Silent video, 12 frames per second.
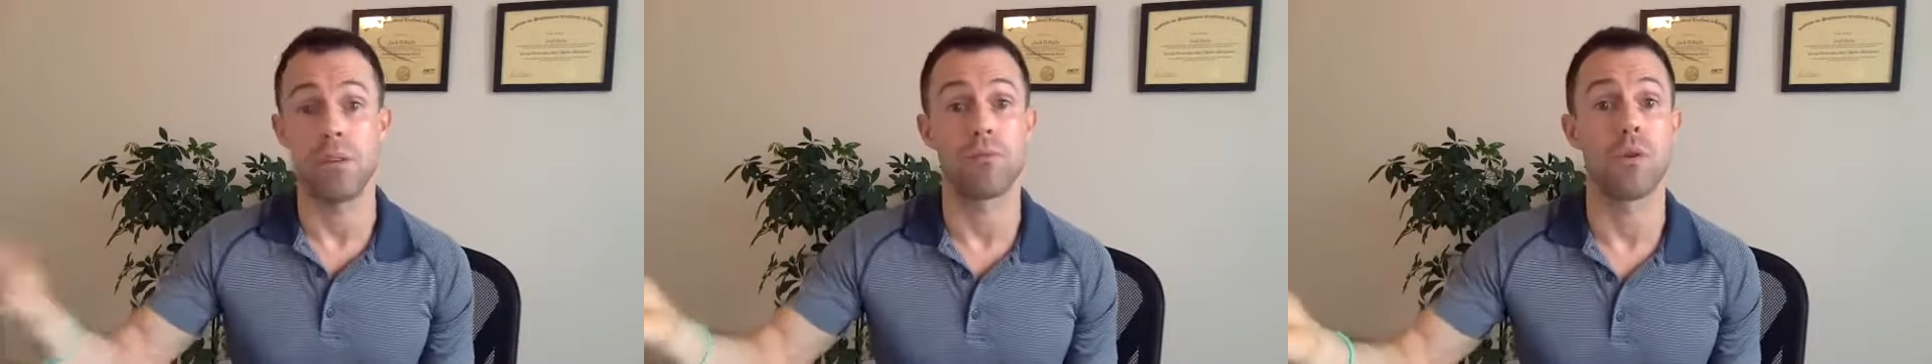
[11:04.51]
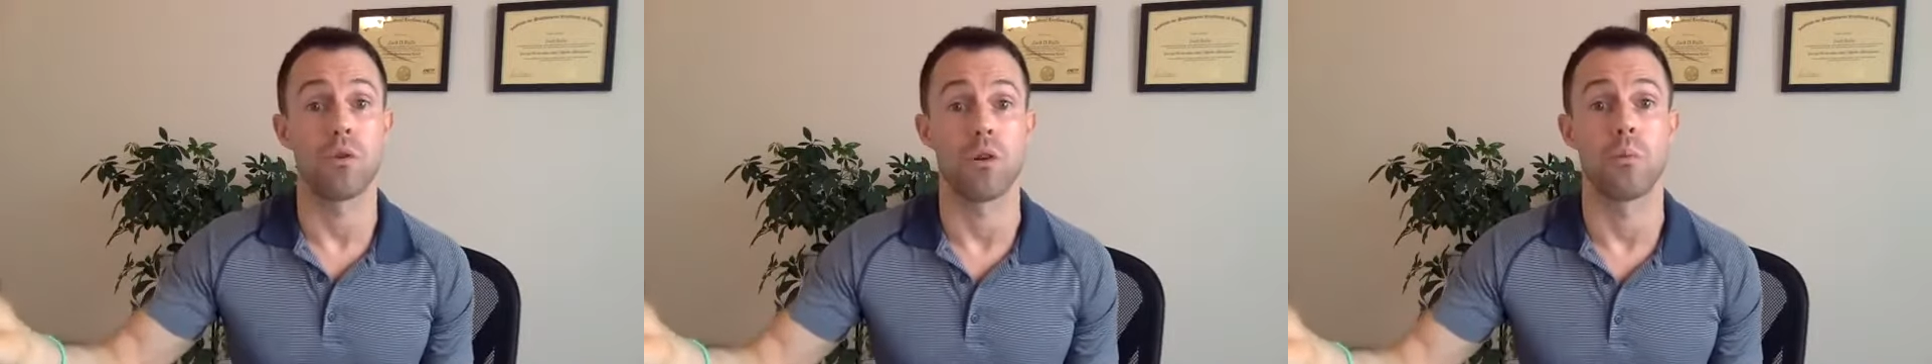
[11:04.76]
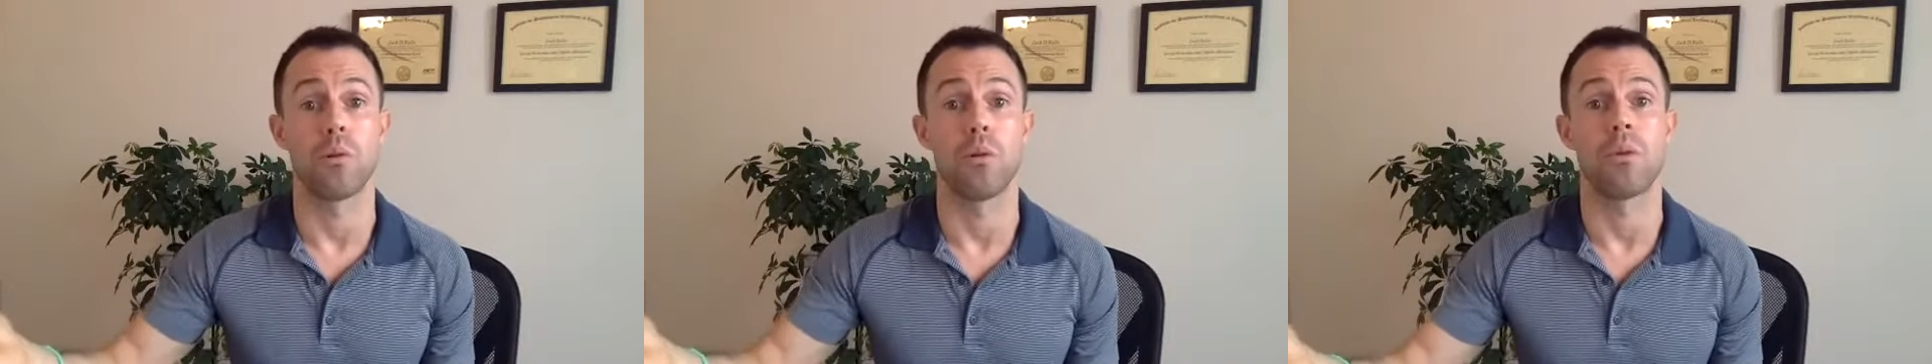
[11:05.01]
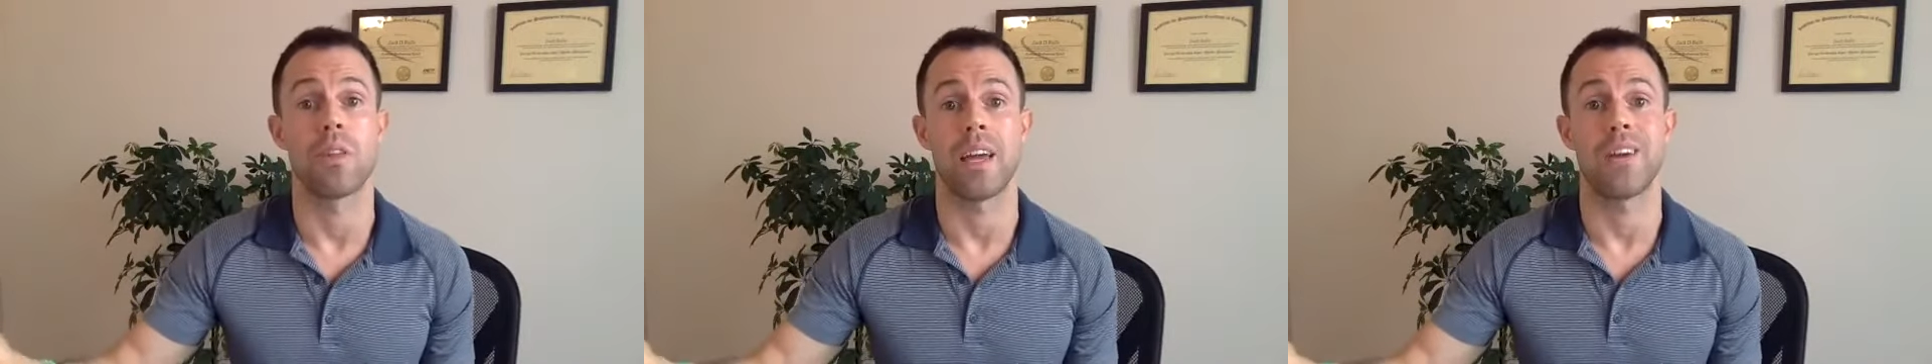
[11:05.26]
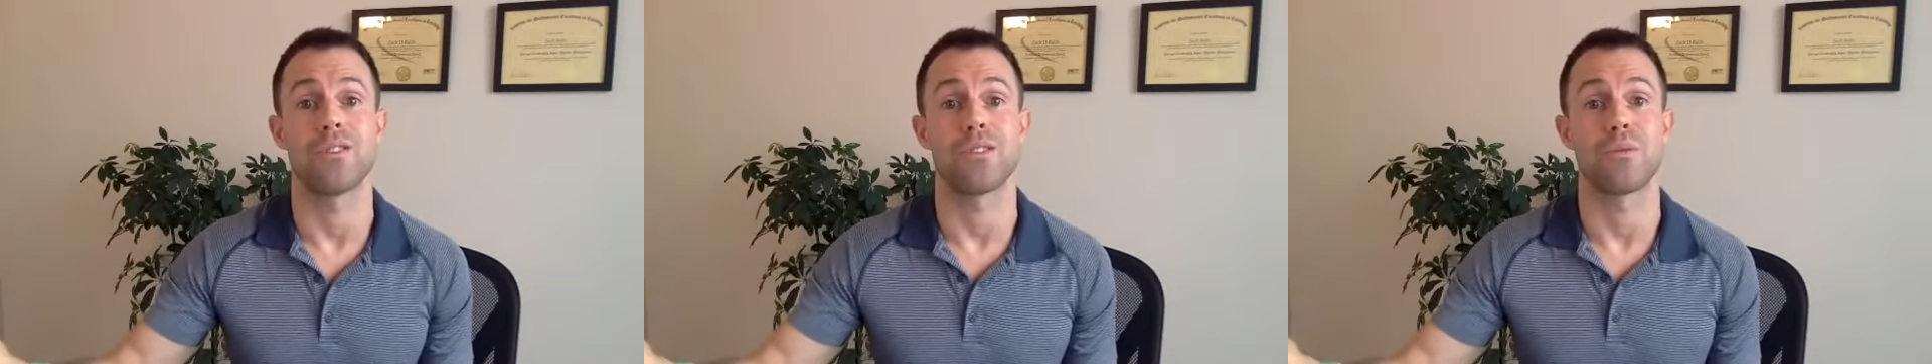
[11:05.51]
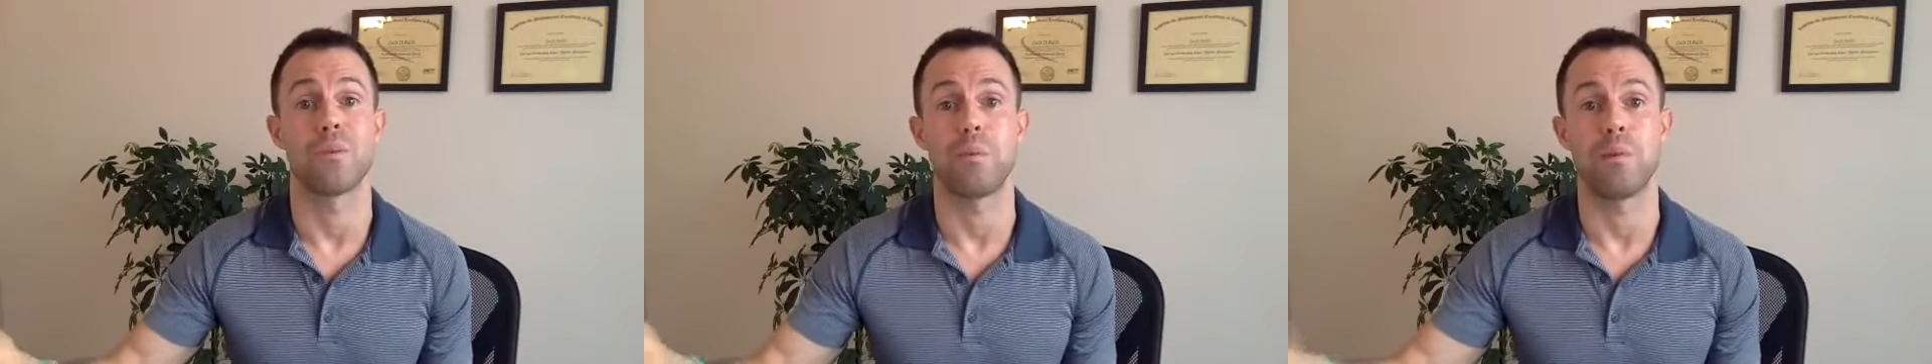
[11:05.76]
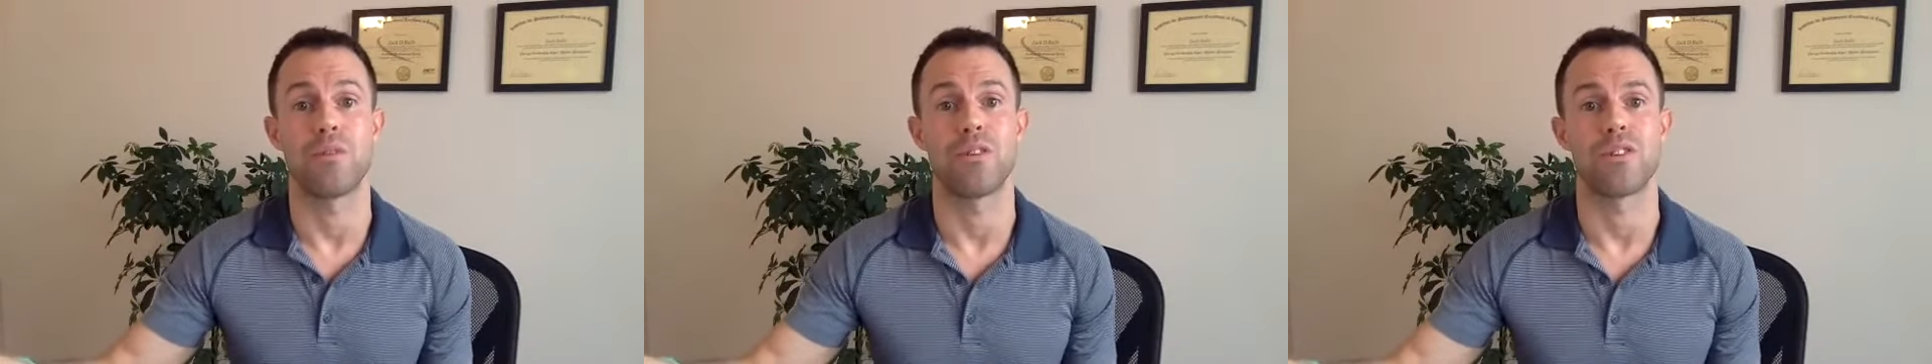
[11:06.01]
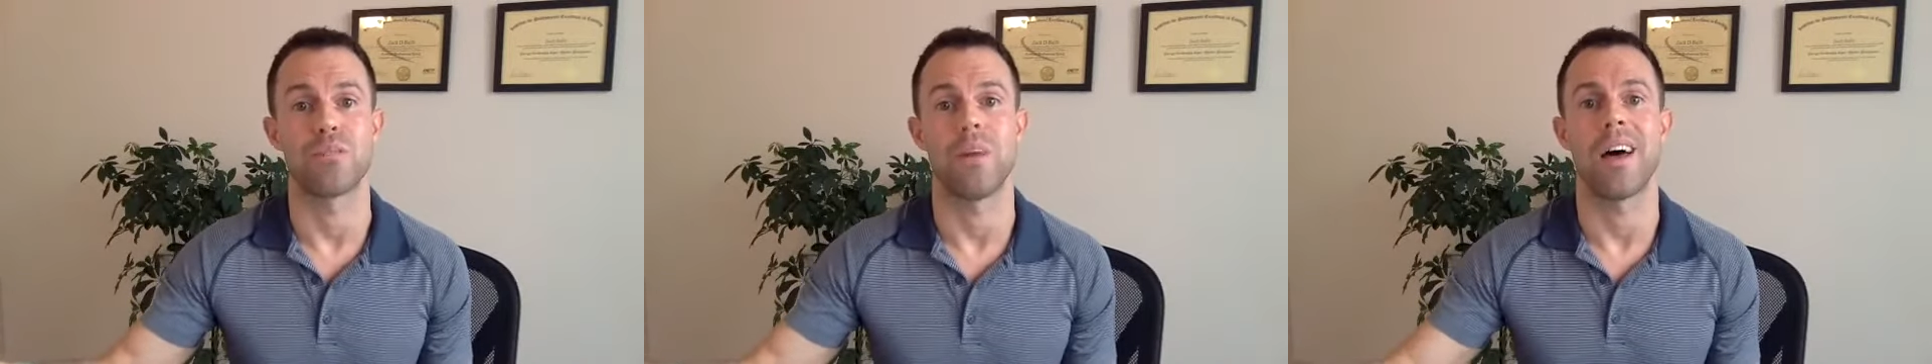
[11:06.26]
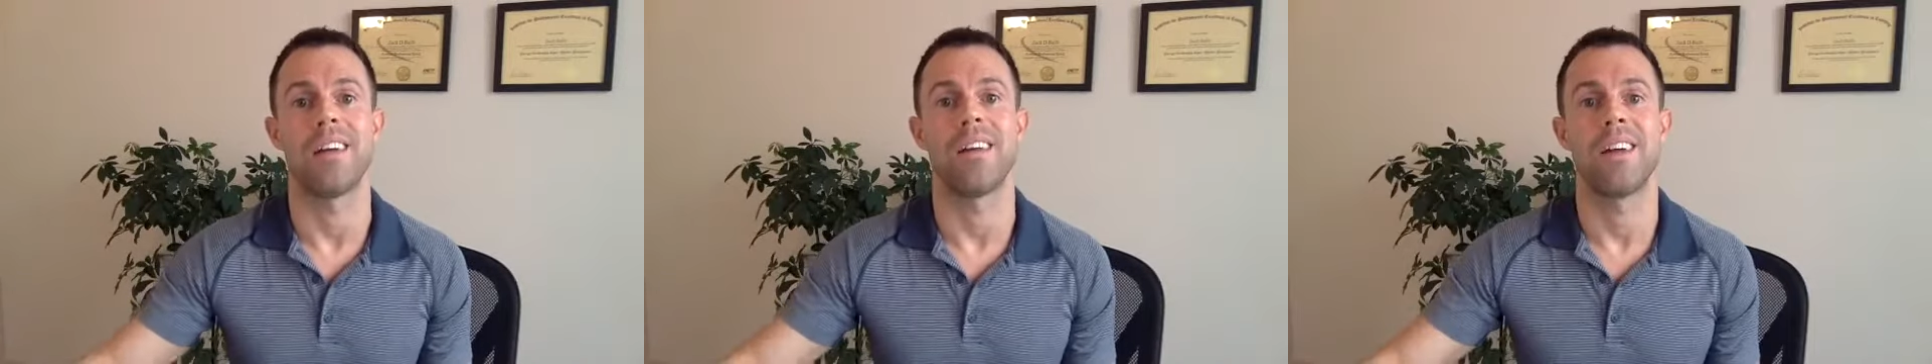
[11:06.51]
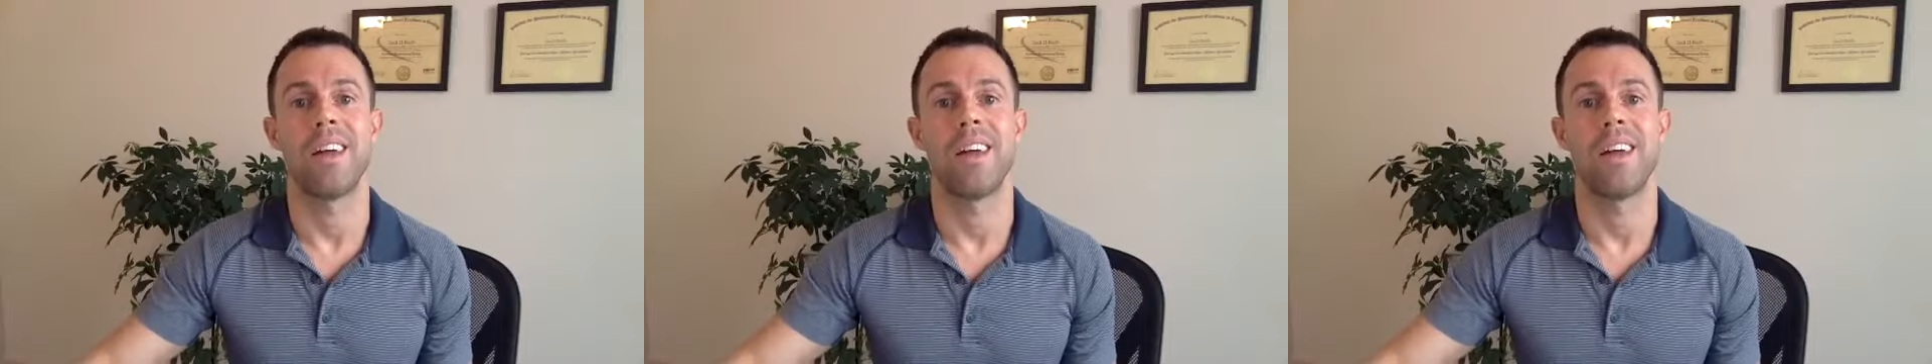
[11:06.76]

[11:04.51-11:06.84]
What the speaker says: vulnerable with Andrew when we first met,